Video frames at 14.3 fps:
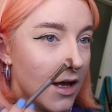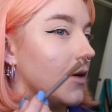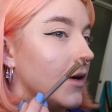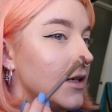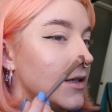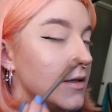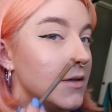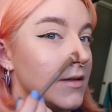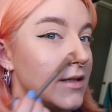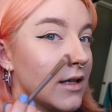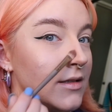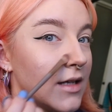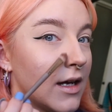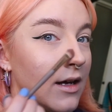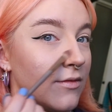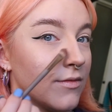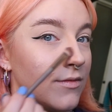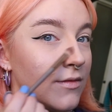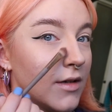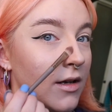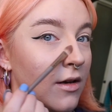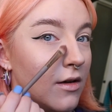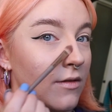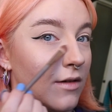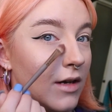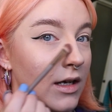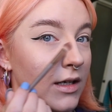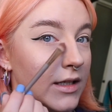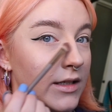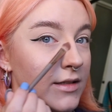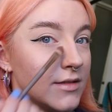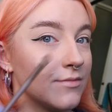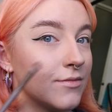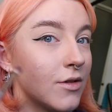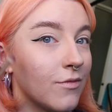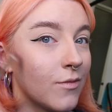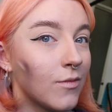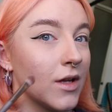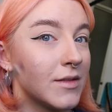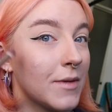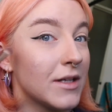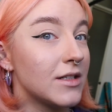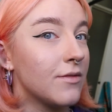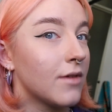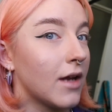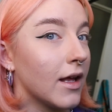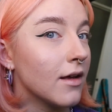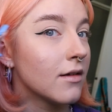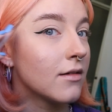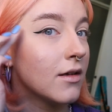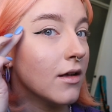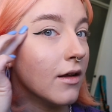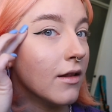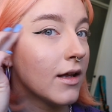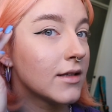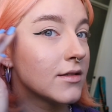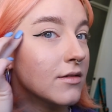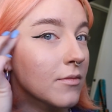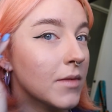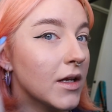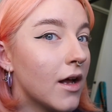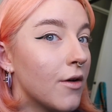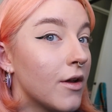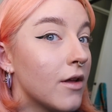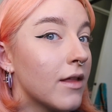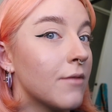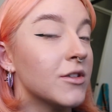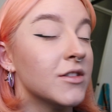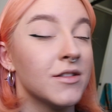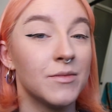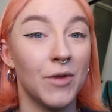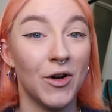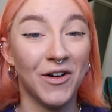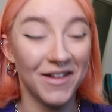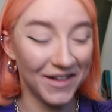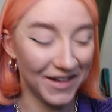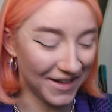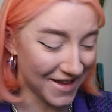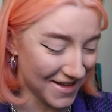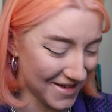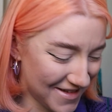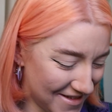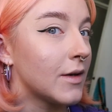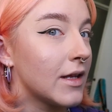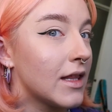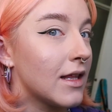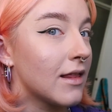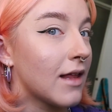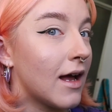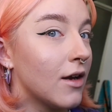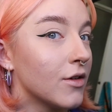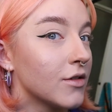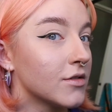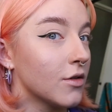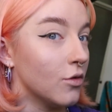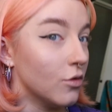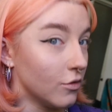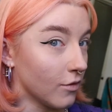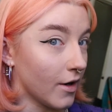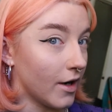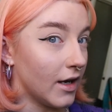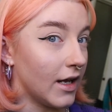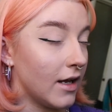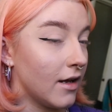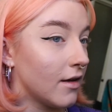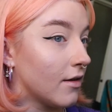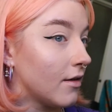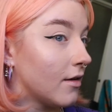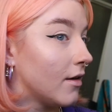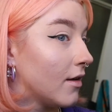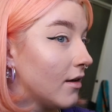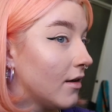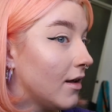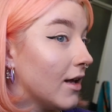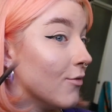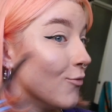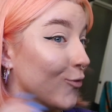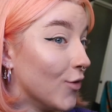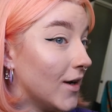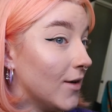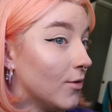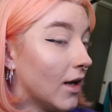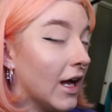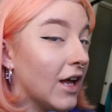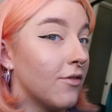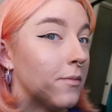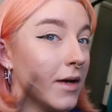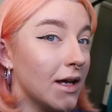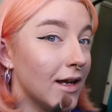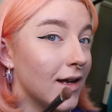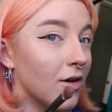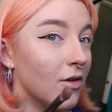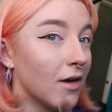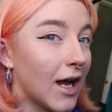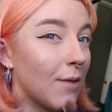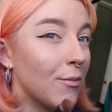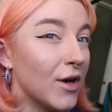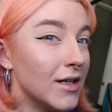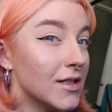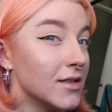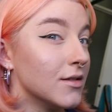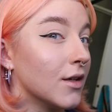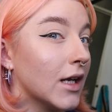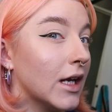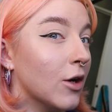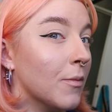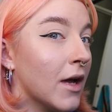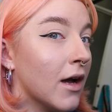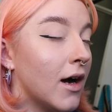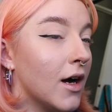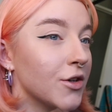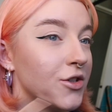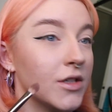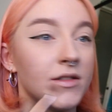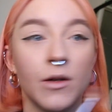So I do tend to have a lot of lines, especially like, look, that's not blend. Oh no, that one's a spot. So I think that looks all right in real life, but on camera it does look a little bit harsher.